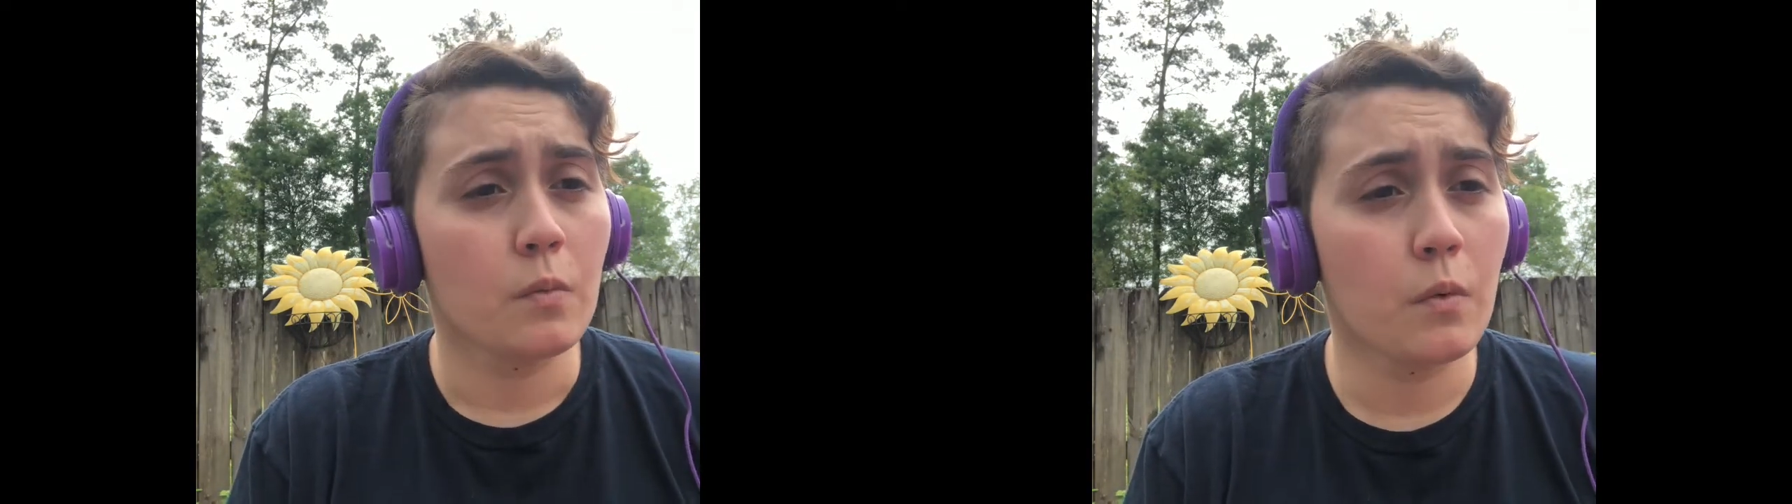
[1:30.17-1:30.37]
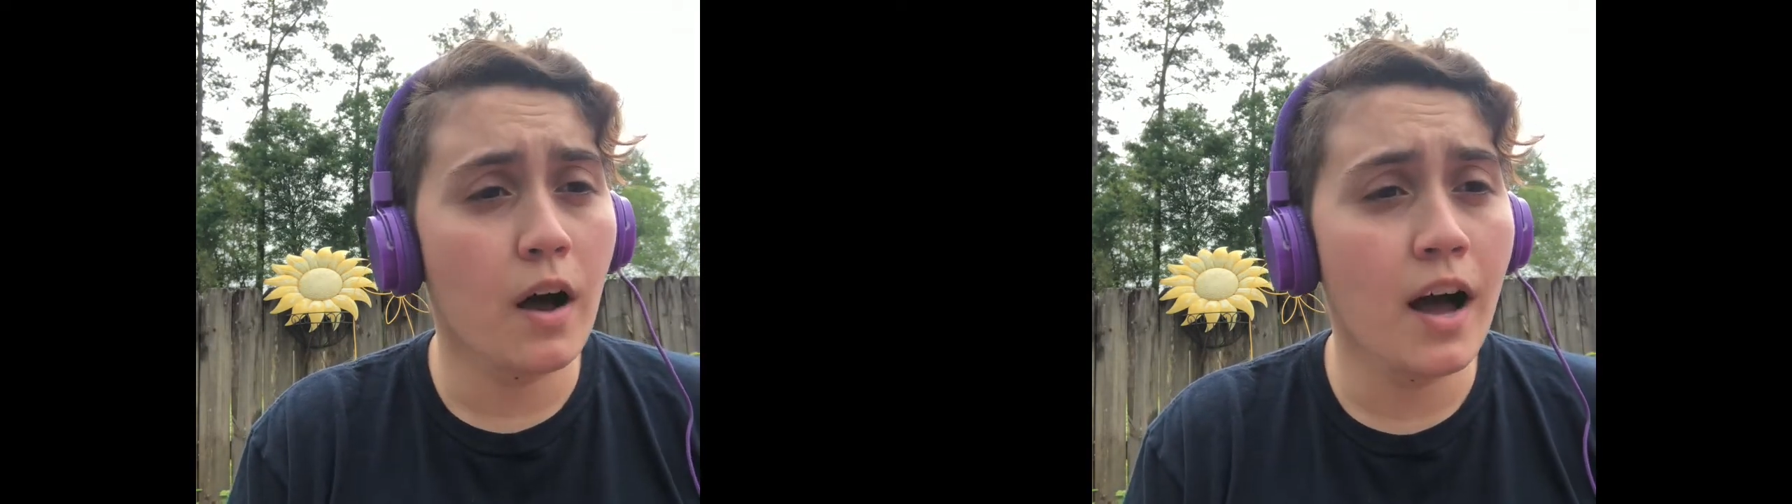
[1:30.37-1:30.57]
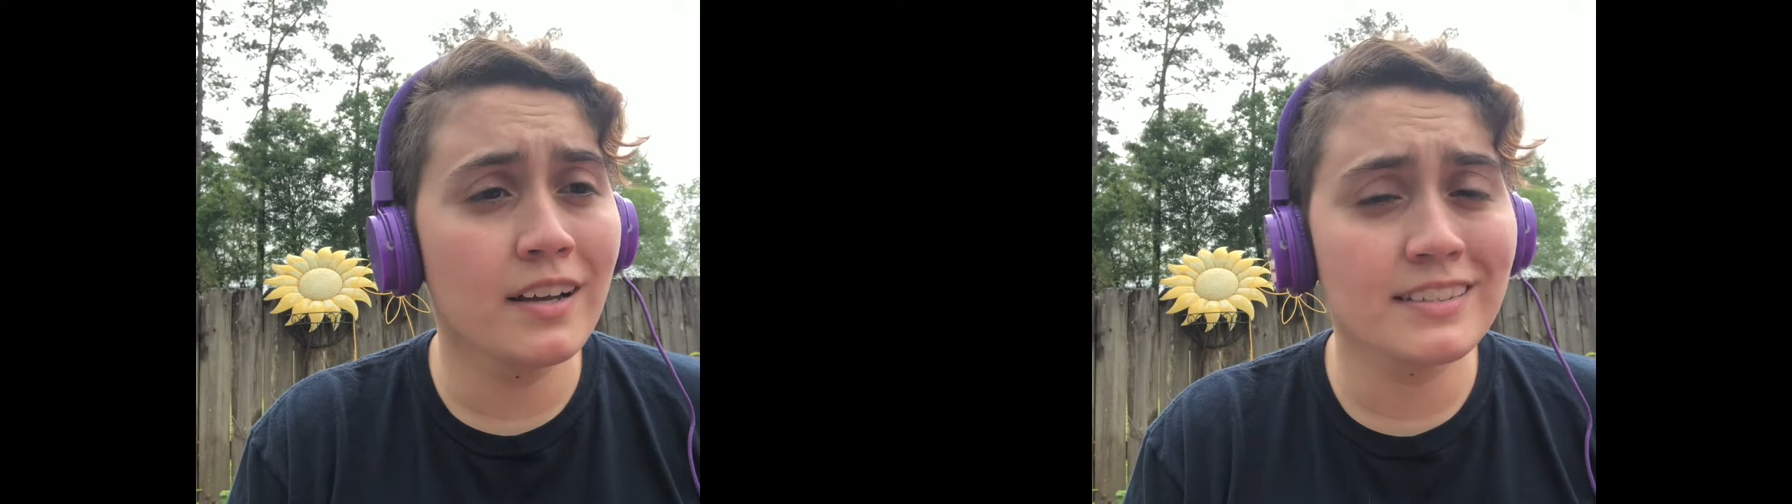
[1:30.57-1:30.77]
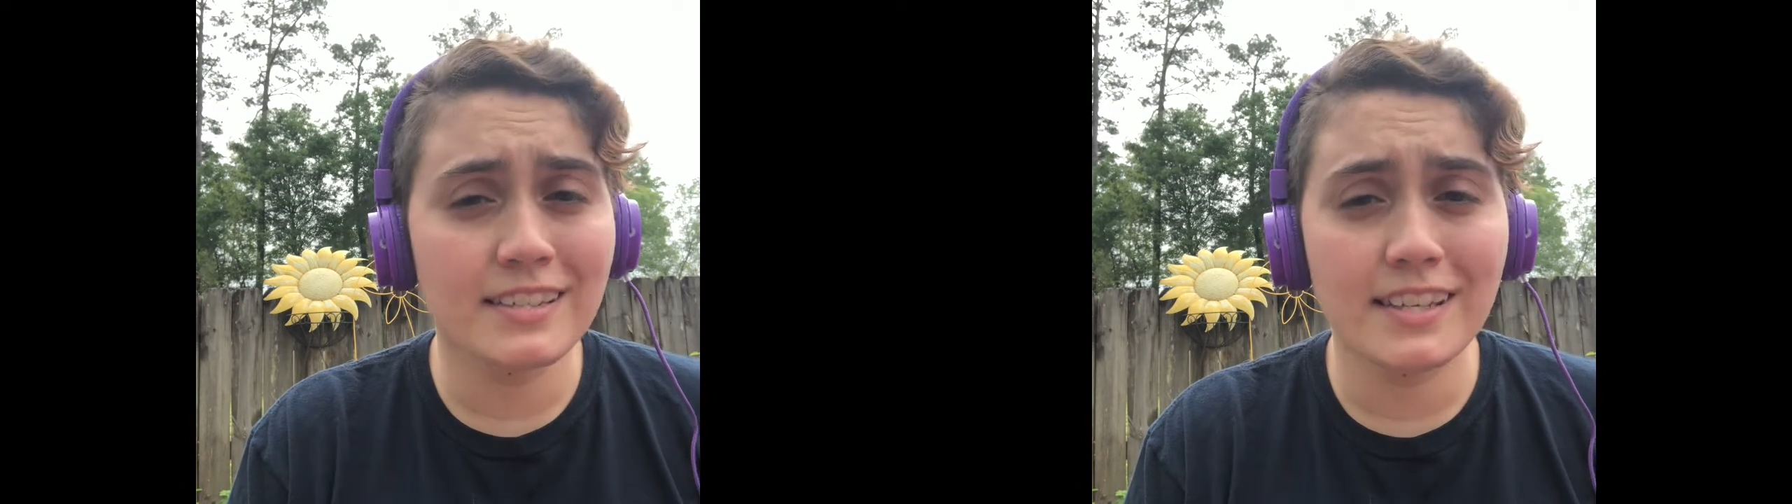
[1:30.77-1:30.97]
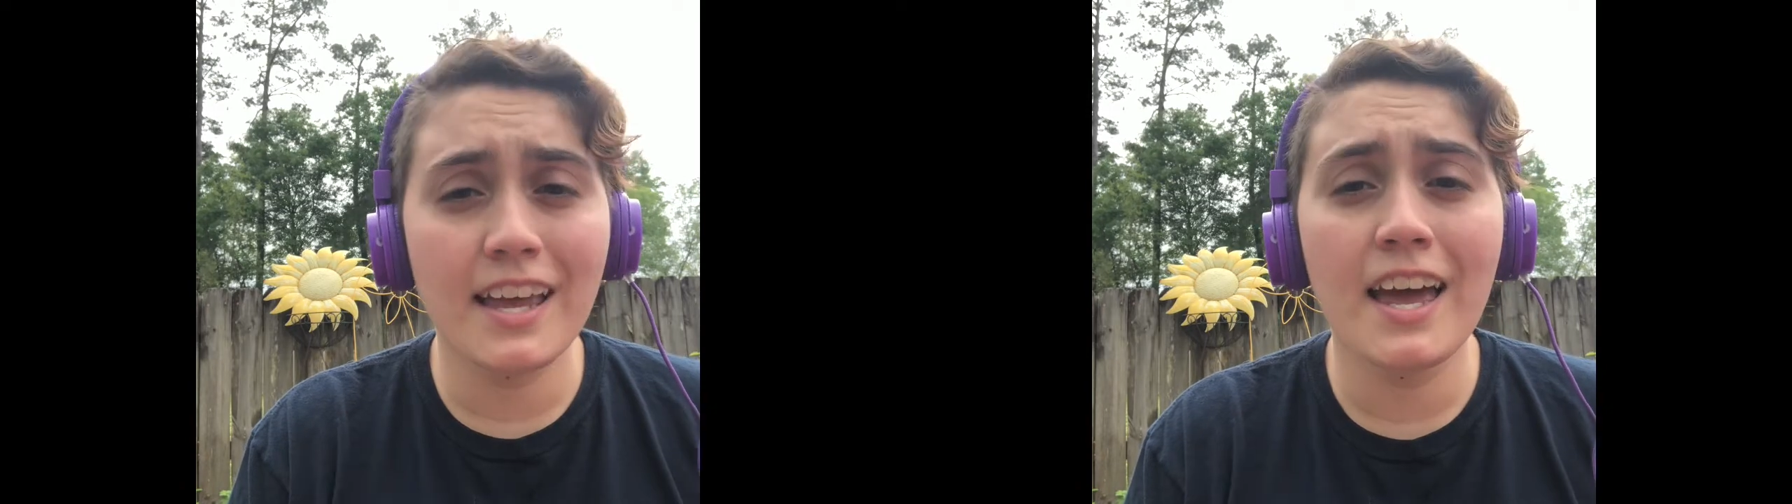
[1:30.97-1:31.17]

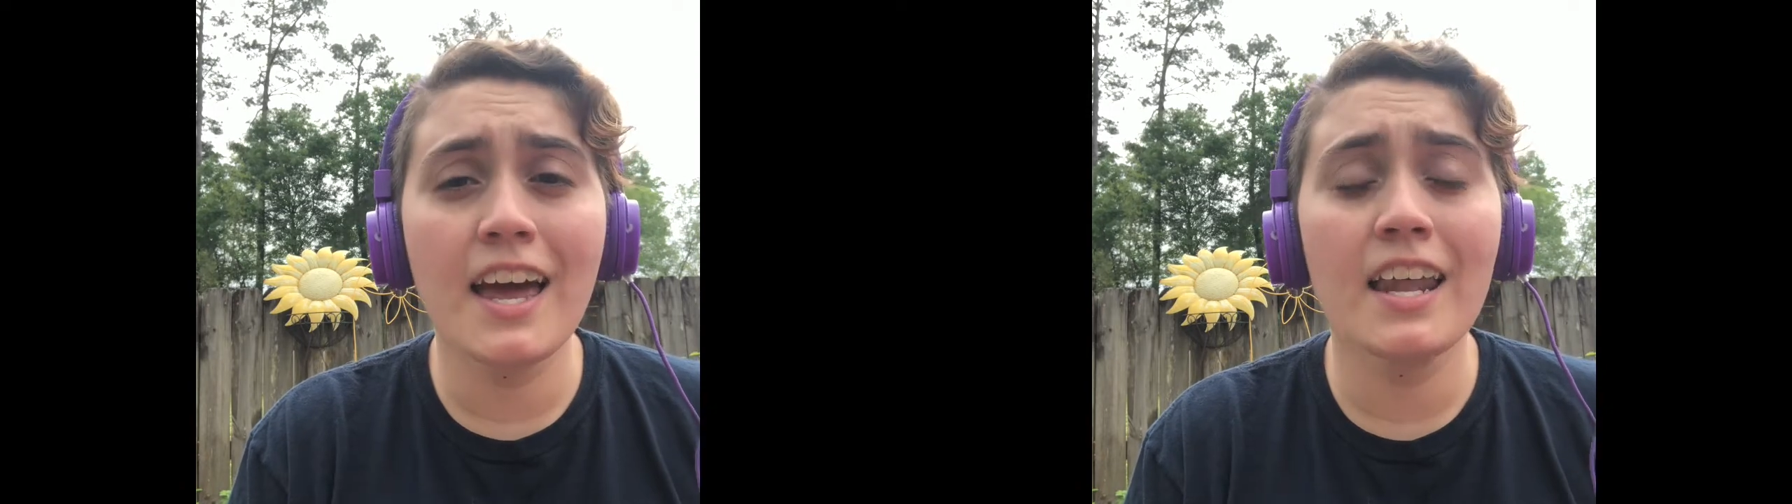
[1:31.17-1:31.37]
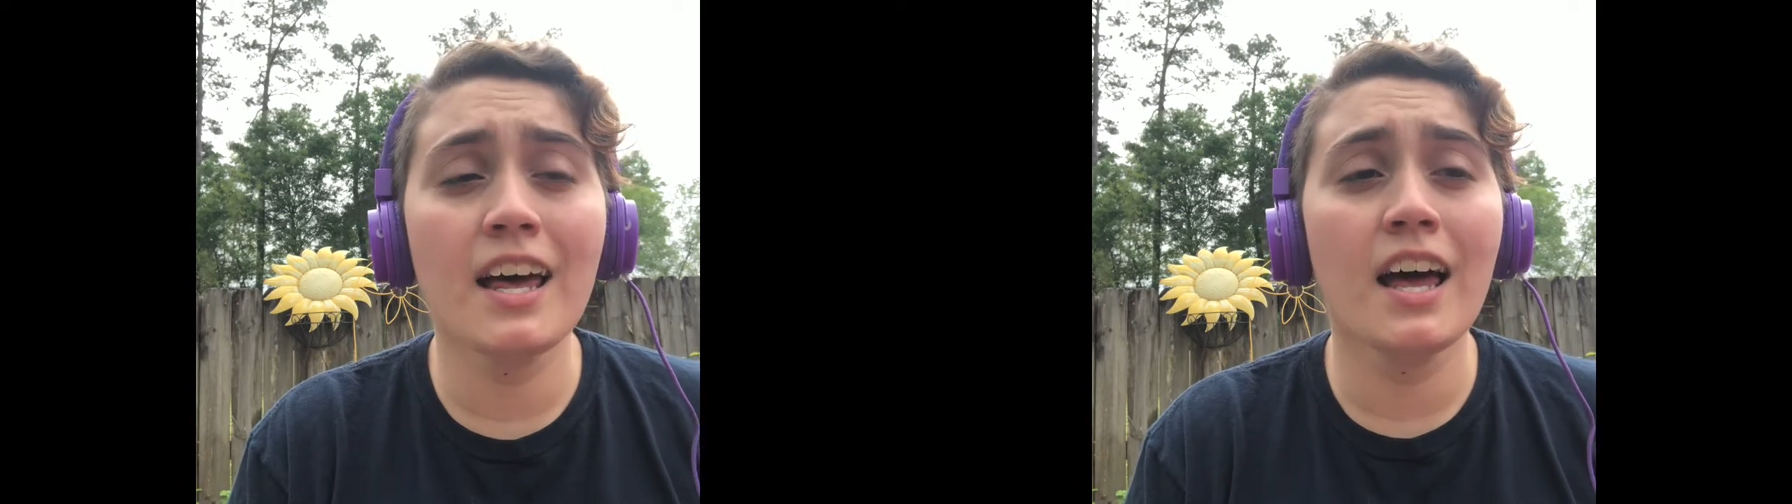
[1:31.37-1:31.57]
once in